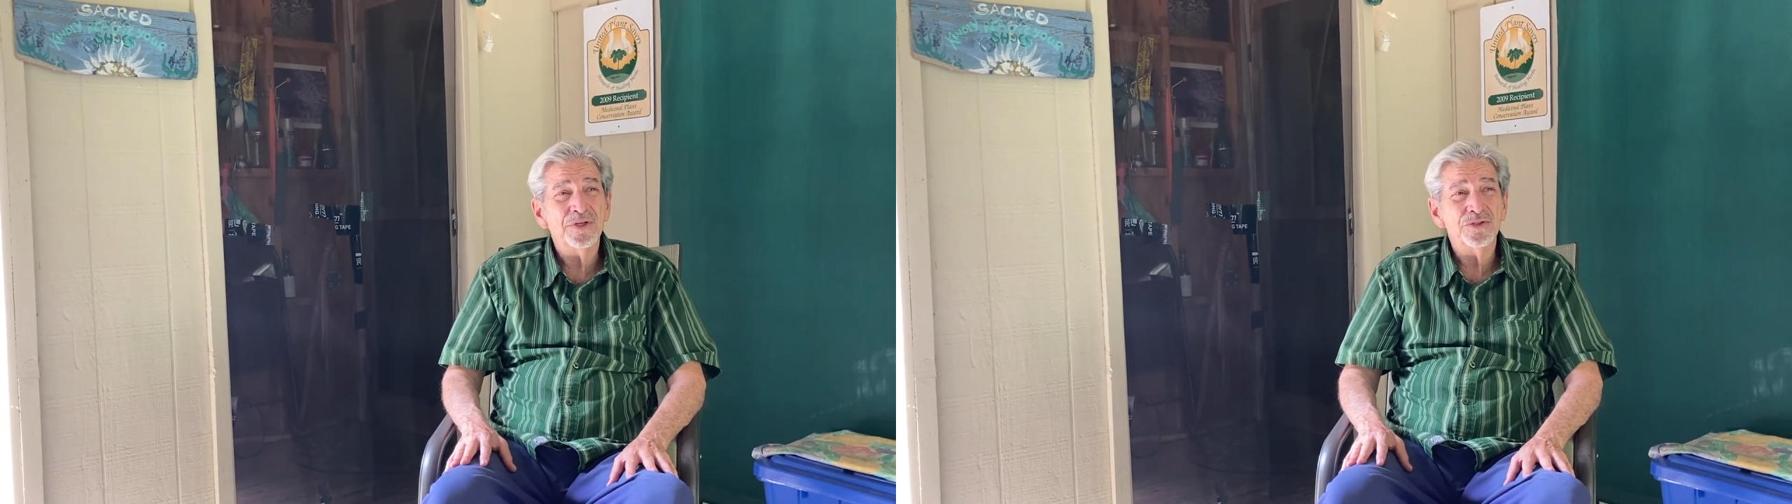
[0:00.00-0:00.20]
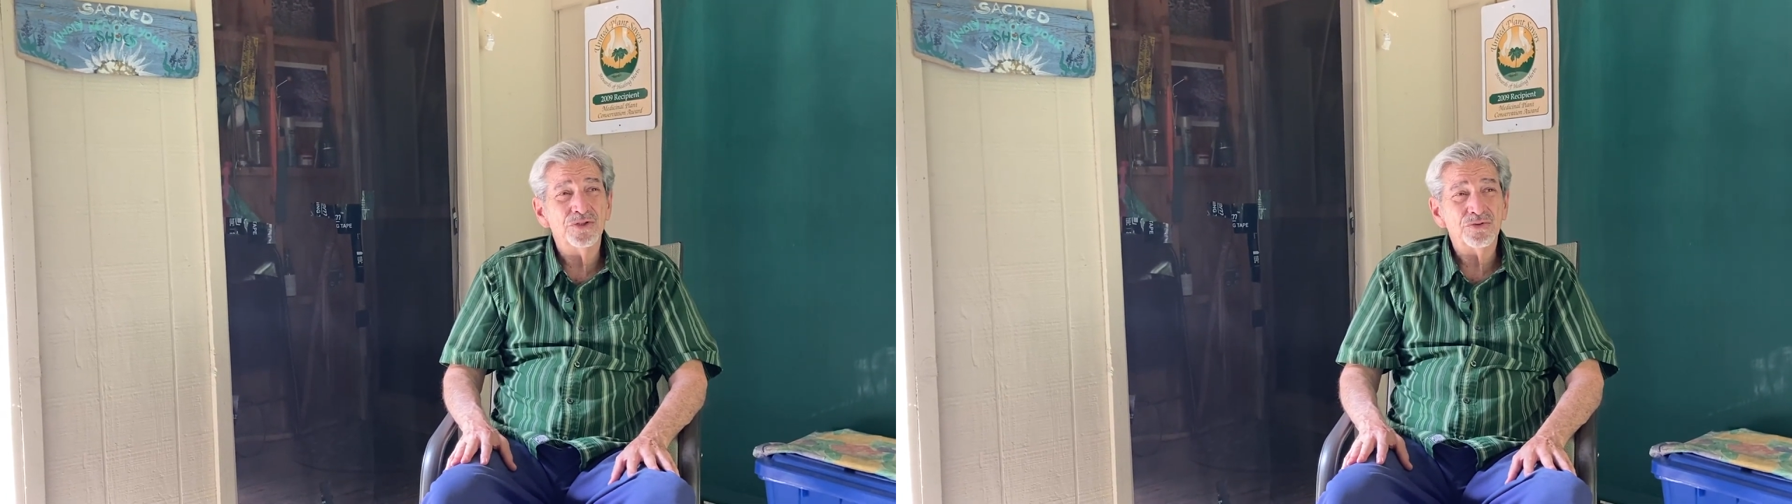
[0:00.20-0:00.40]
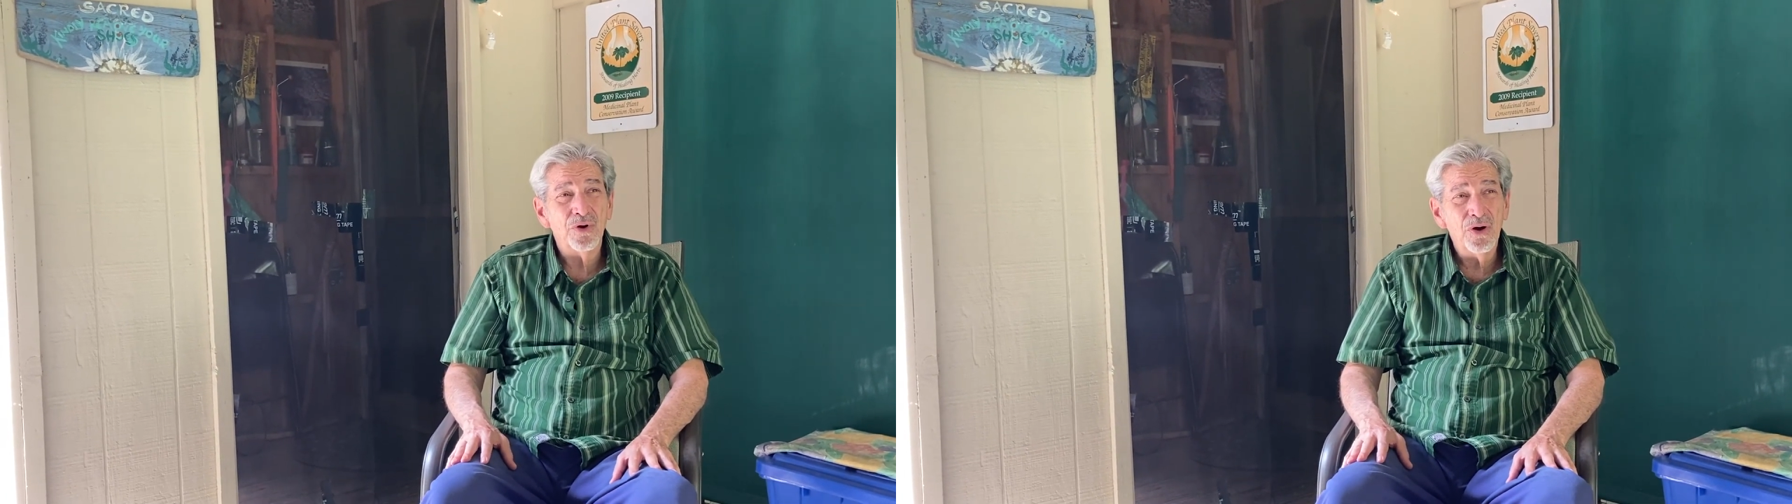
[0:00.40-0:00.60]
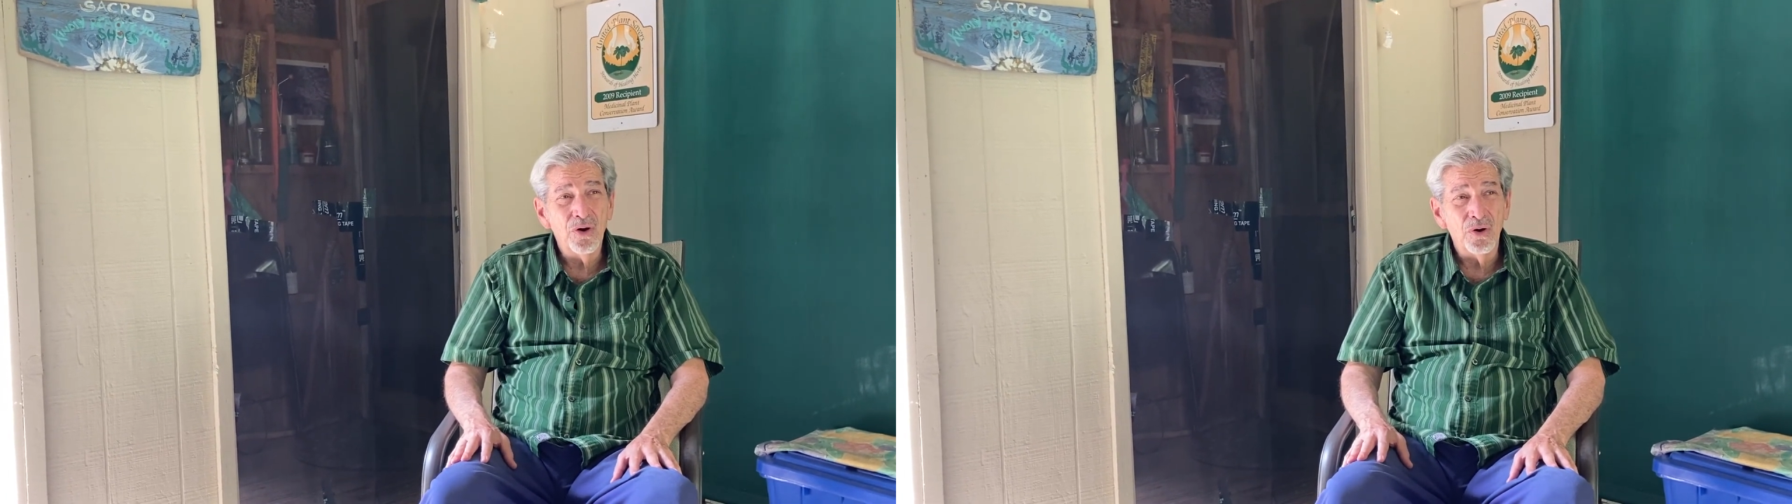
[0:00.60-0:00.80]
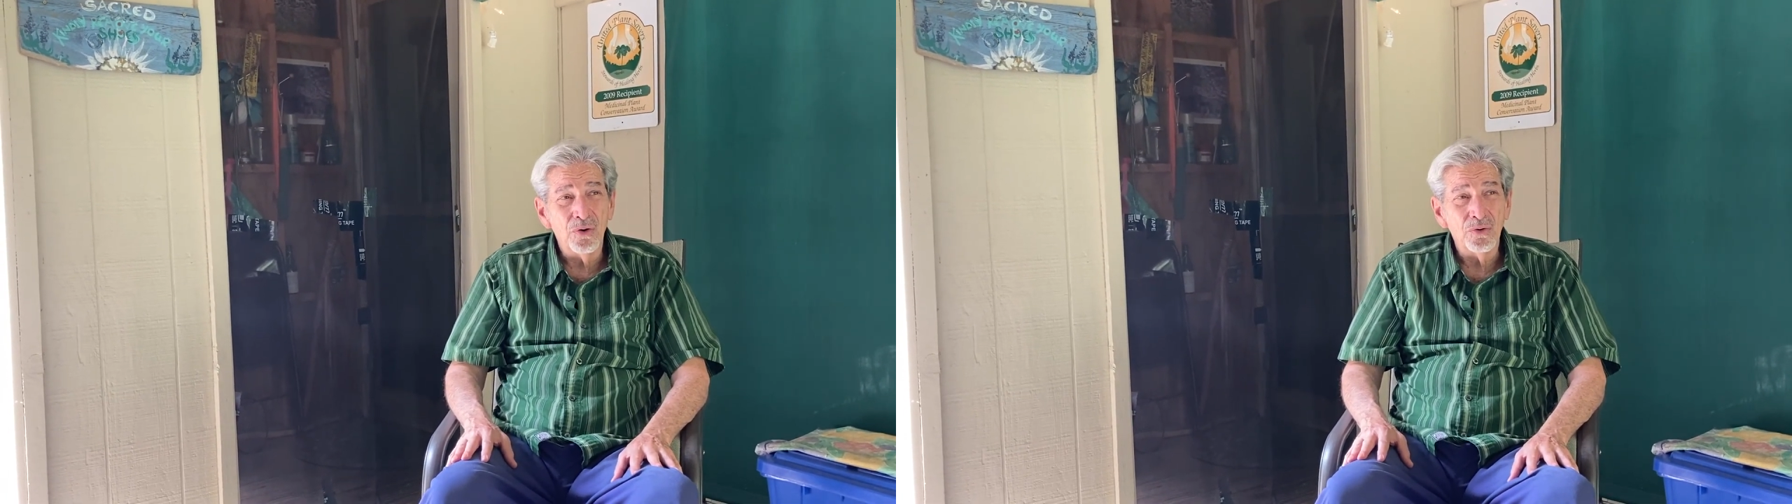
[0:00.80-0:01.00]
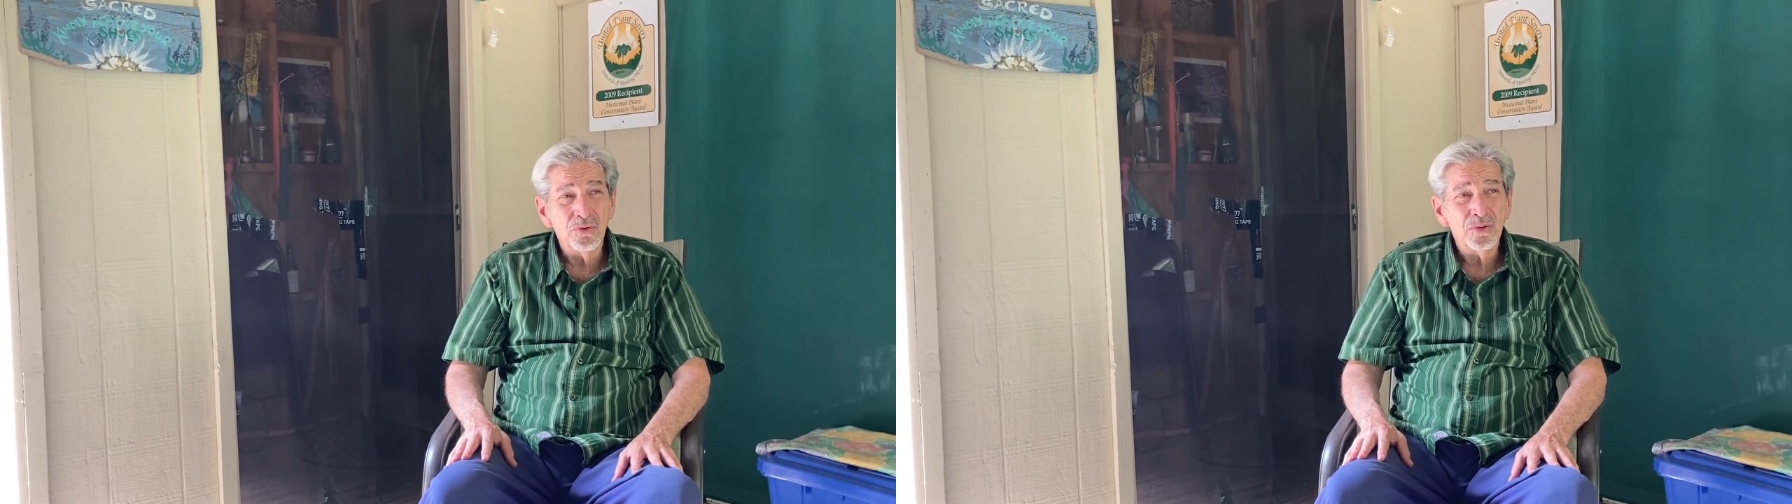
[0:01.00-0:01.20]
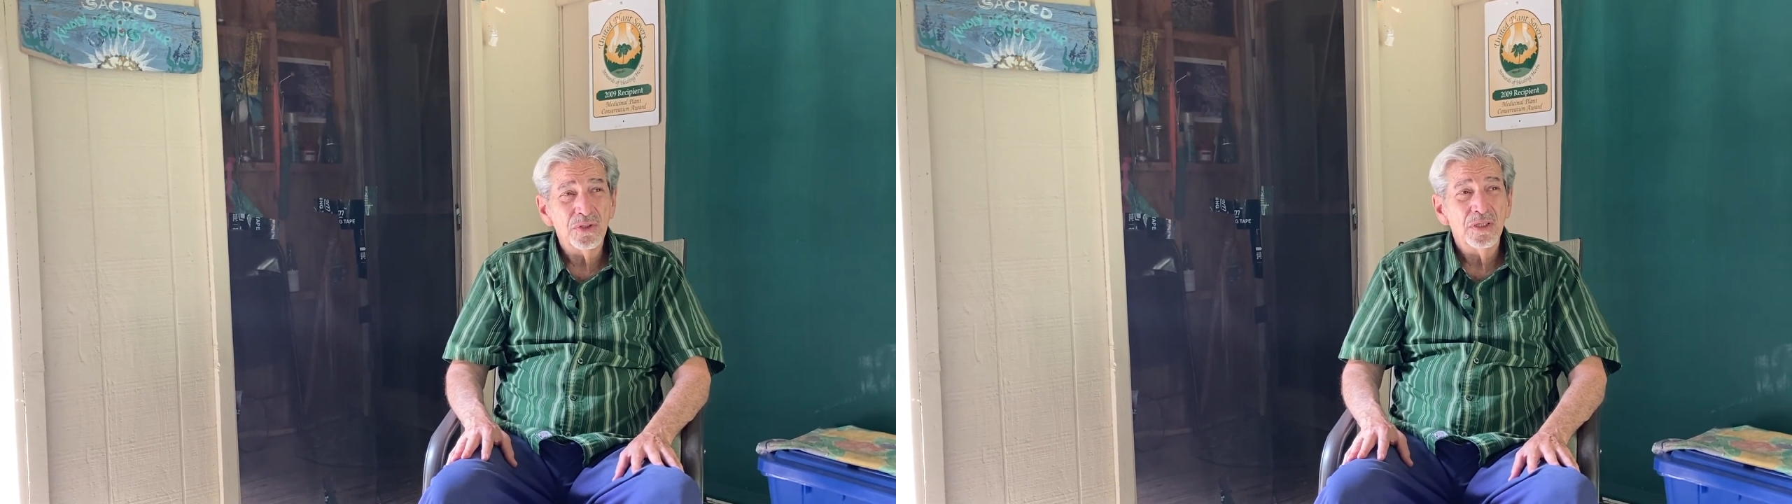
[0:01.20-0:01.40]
control